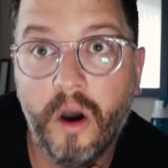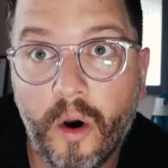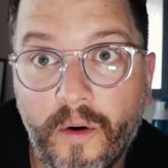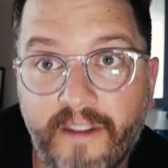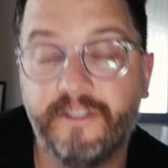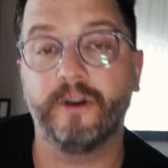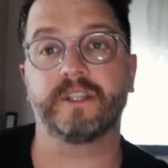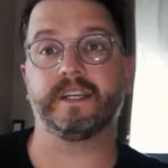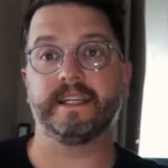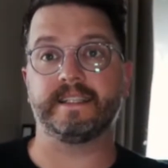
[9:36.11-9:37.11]
All right,
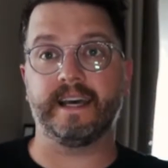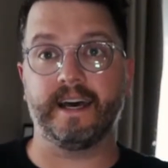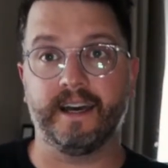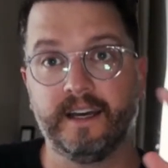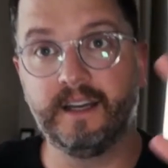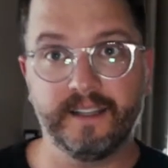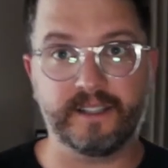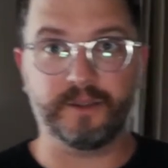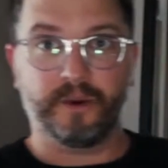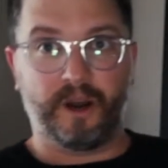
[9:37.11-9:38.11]
folks, it's
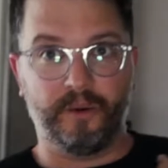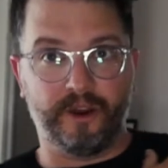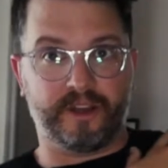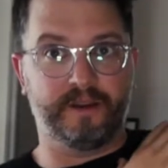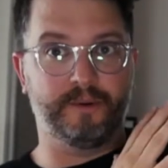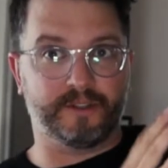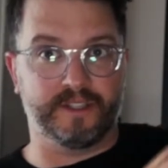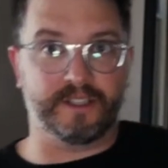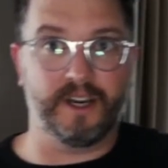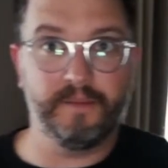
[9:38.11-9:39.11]
this is where I work most
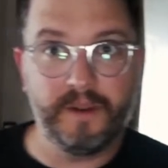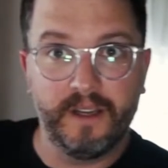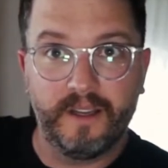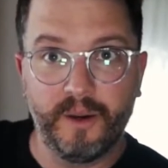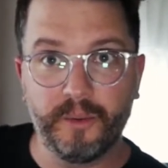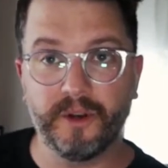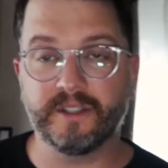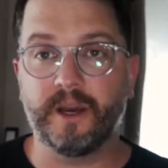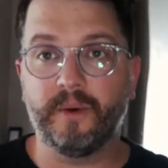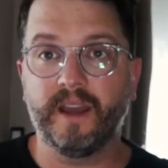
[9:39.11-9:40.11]
of the time. Windows
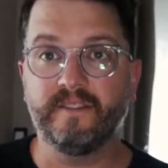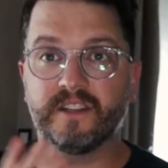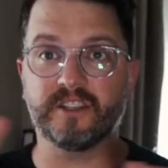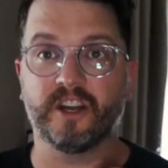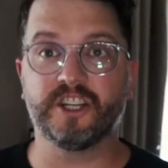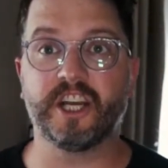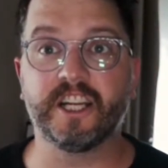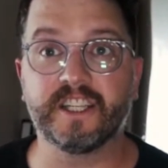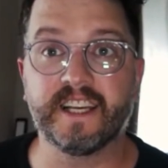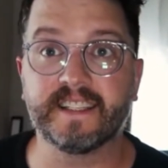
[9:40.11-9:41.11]
that way. Decided to
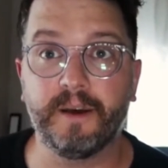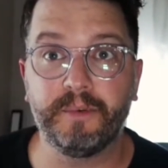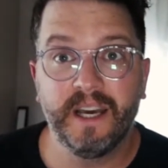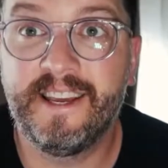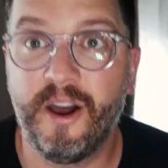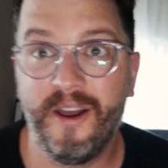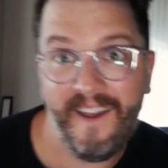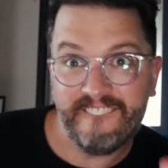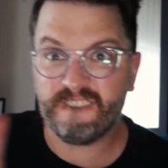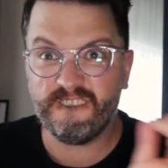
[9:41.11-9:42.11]
change things up, you know.
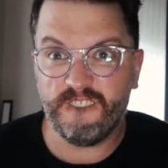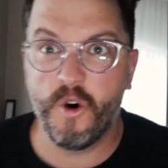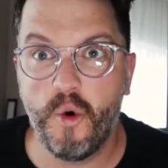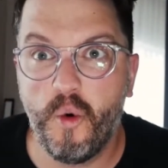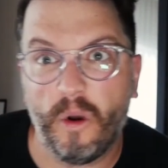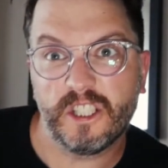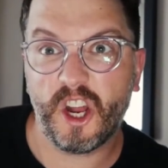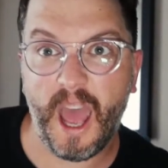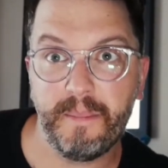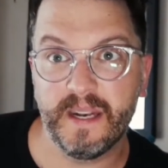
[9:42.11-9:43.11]
Ooh, what's going
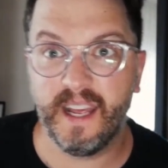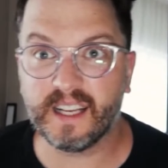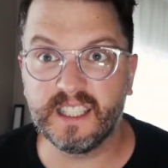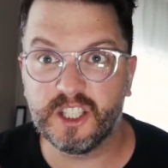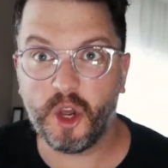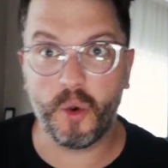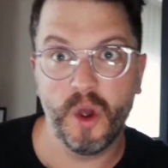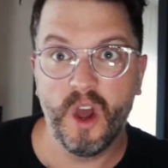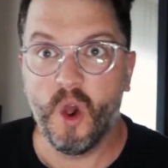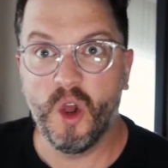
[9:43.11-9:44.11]
to happen next? He's
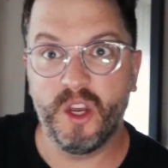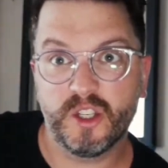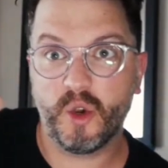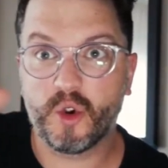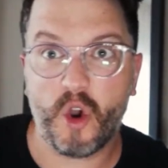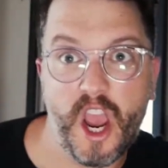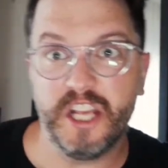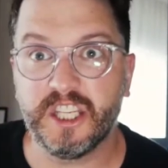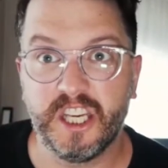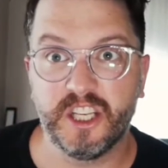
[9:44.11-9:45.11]
so
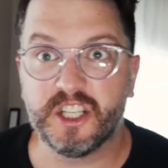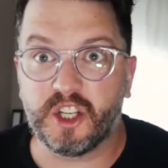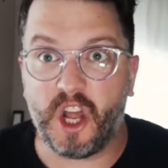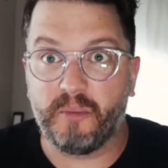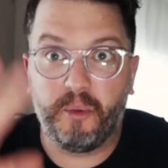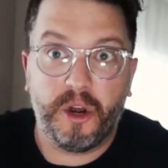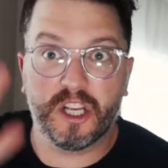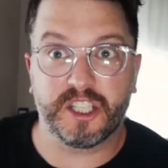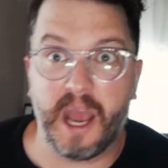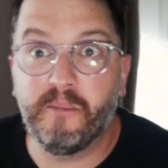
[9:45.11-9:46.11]
crazy. He's just like putting
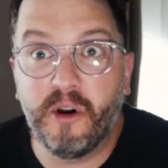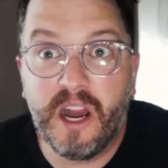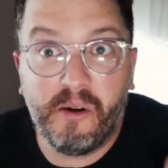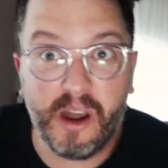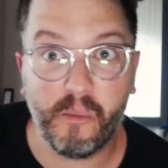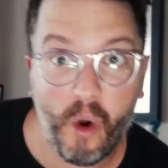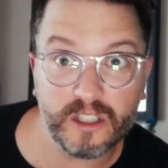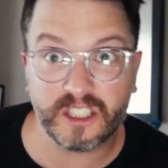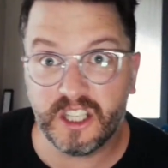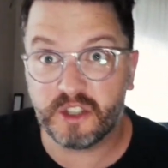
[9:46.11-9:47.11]
his camera anywhere he
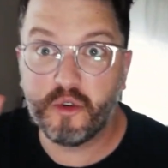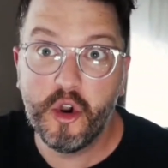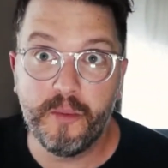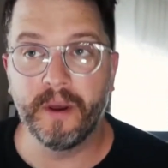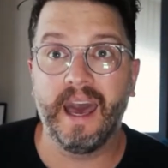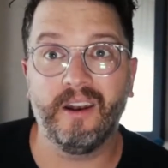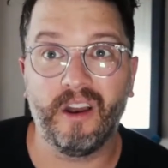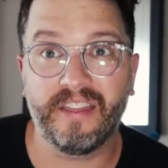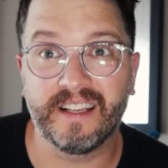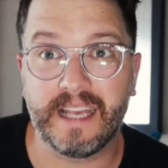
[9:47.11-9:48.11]
wants in his room. Had a lot
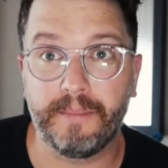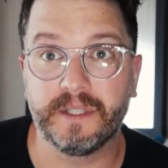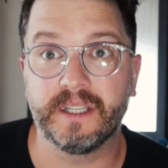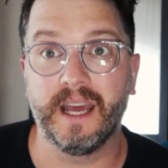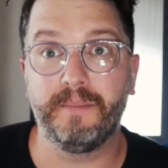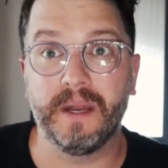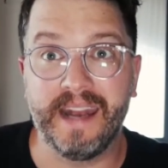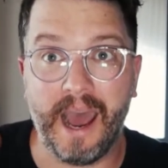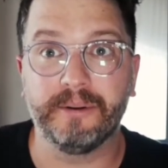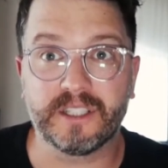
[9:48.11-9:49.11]
of things happen today, but
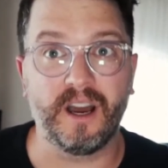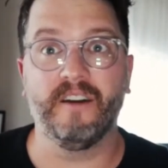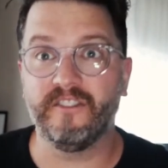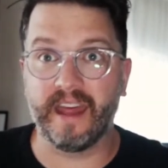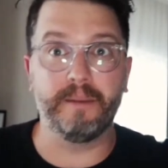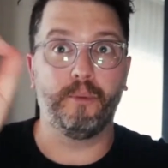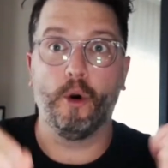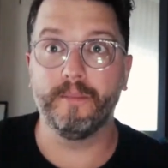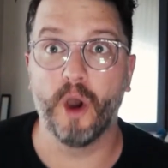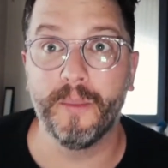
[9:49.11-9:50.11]
now it's time for that
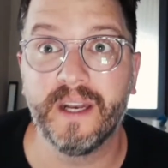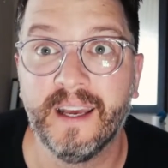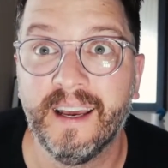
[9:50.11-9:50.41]
important moment.